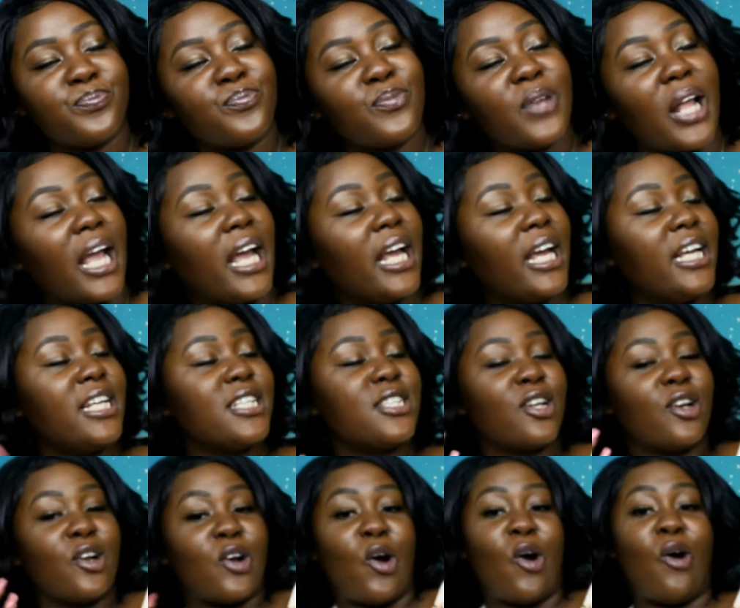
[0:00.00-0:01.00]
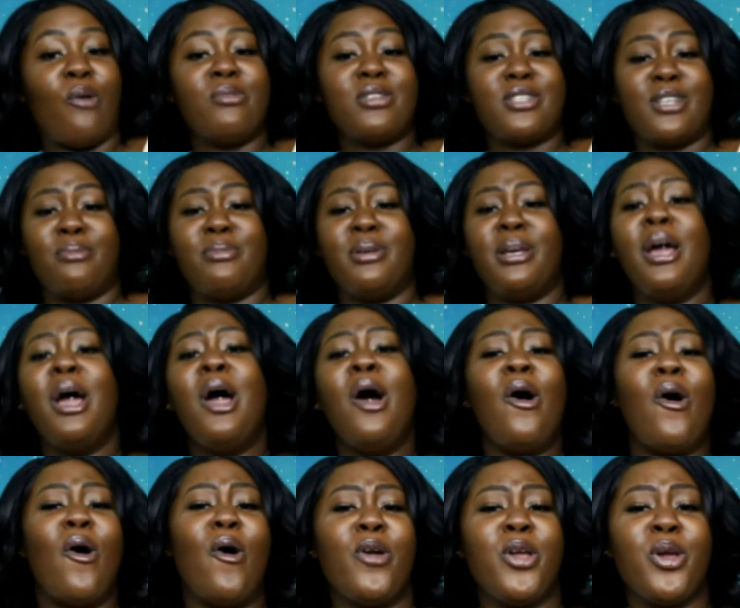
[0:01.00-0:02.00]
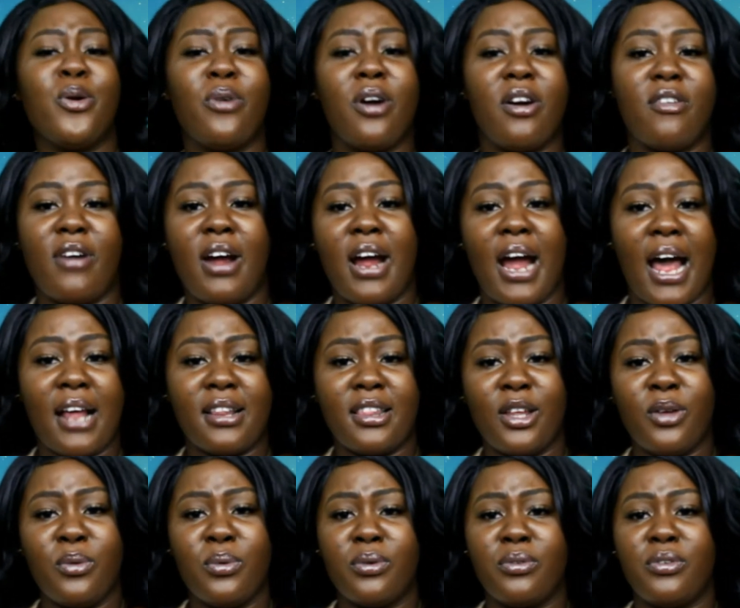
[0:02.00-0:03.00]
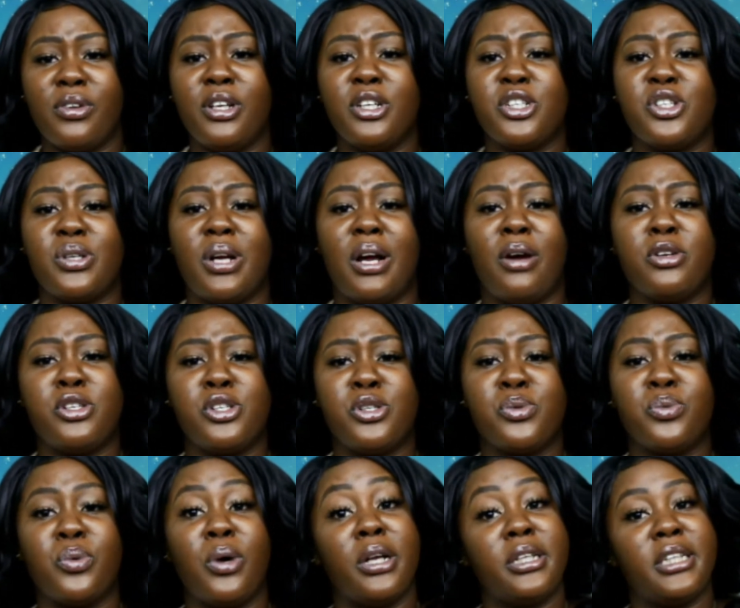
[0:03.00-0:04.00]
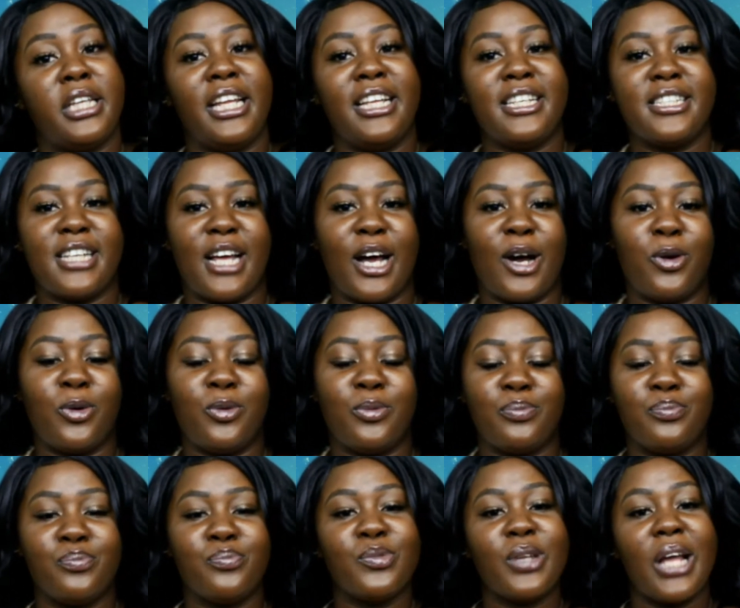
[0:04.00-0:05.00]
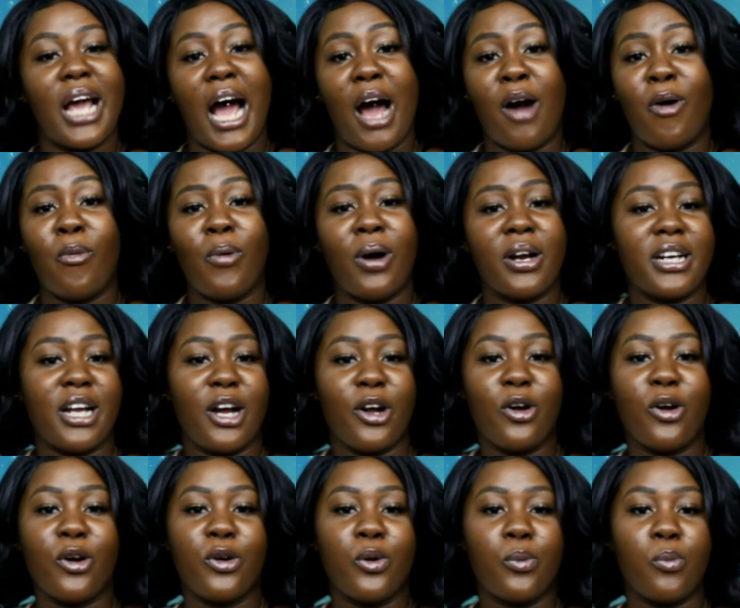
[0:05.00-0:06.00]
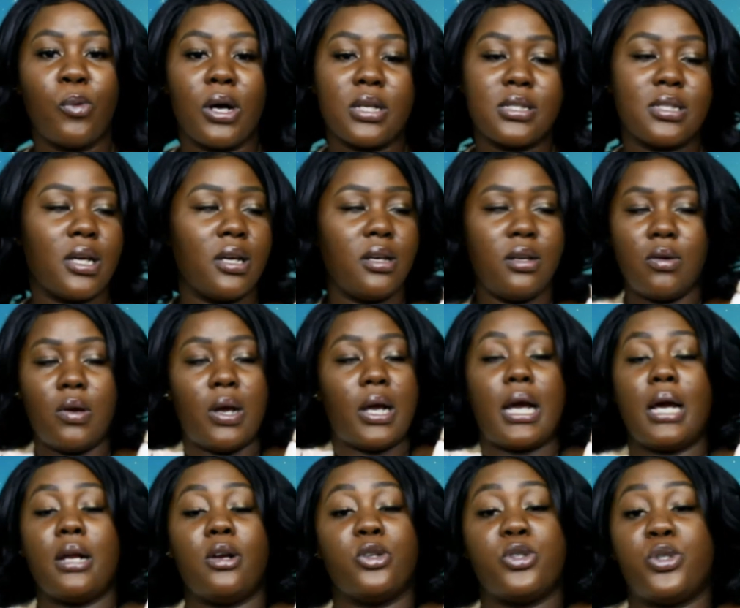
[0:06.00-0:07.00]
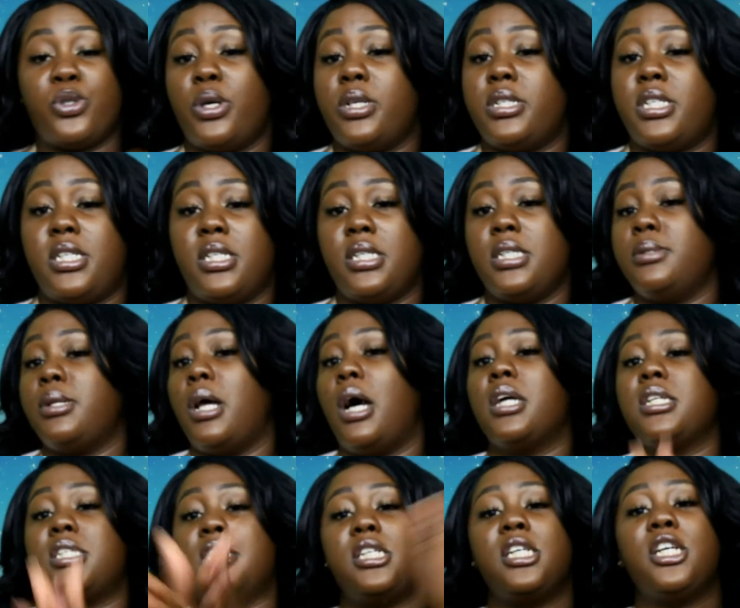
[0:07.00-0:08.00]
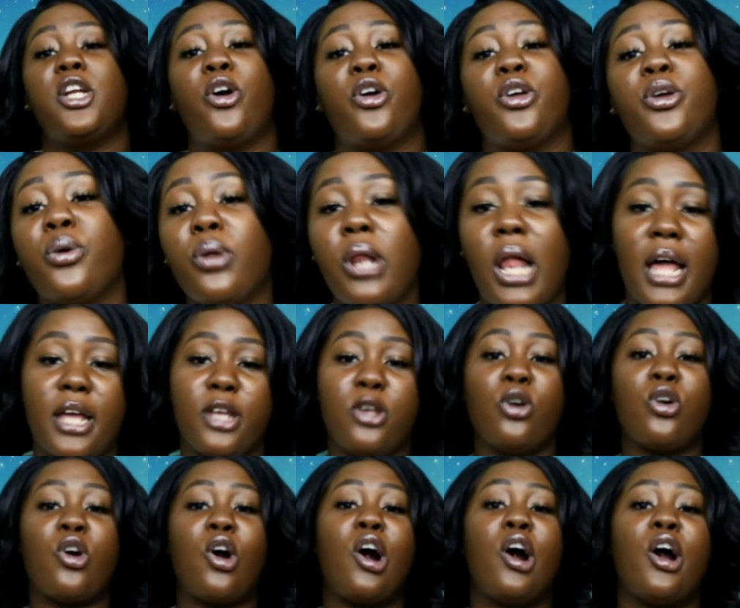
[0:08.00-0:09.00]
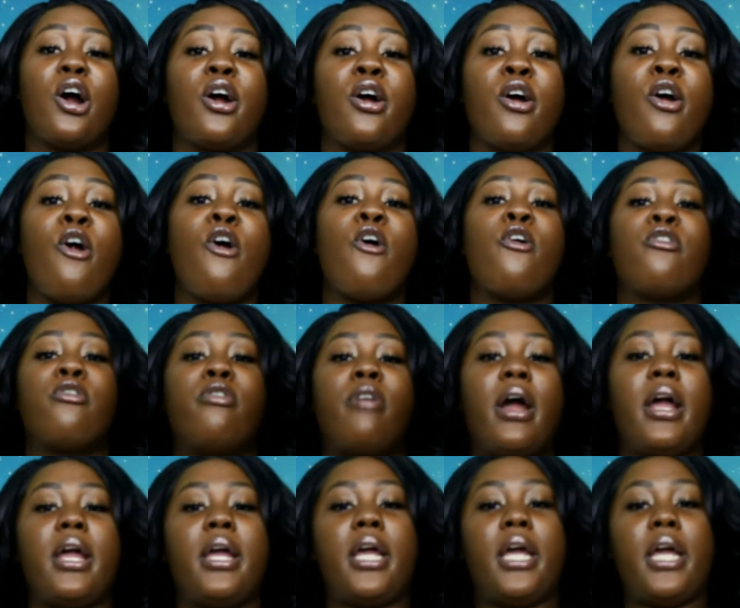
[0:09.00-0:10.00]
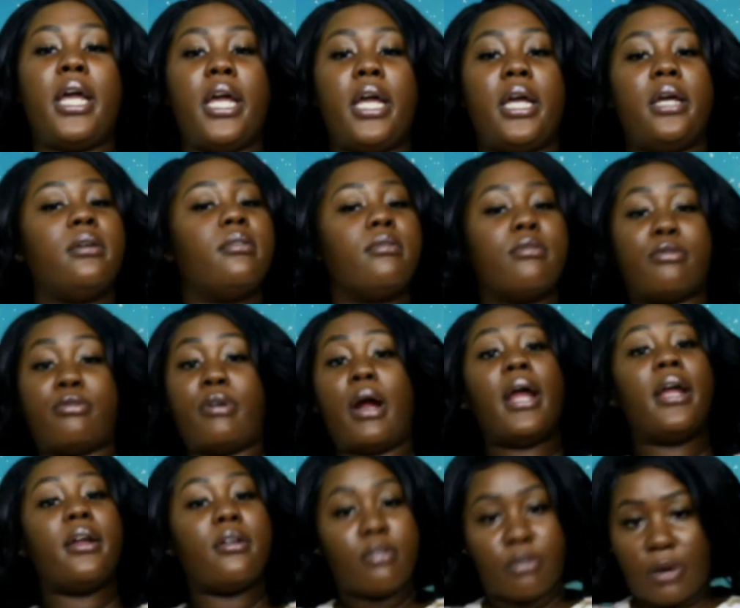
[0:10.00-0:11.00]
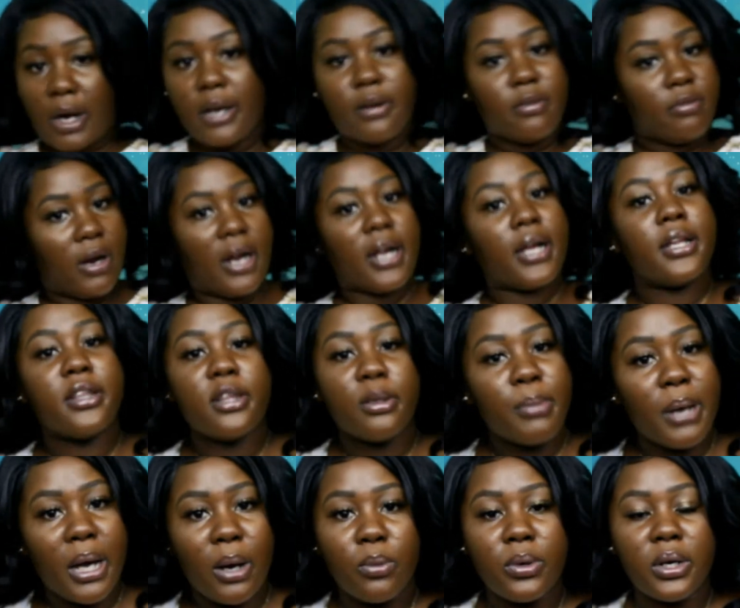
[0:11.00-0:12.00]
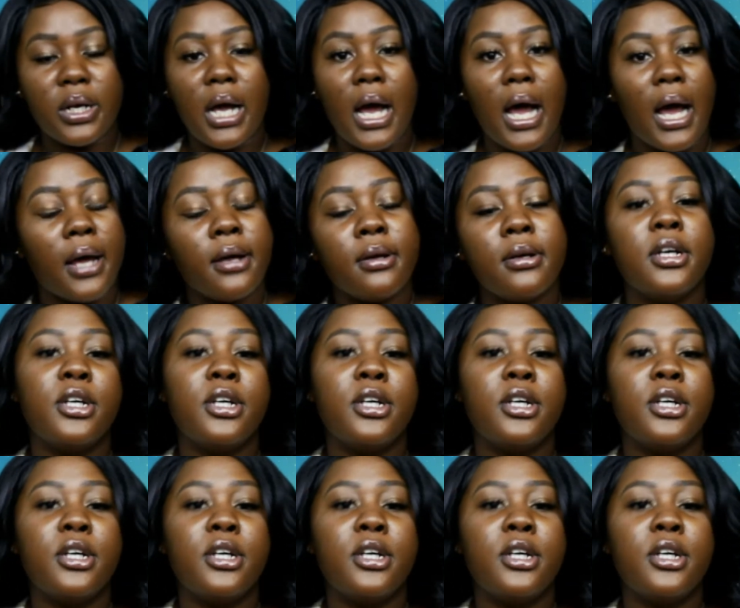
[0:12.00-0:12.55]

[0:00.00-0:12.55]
And he's gonna call me, tell me, oh, you were right. I think we really should work things out. I don't want that girl no more. I say, you ain't got no choice. She done cheat on you. Like, you caught her right in the bed with a guy.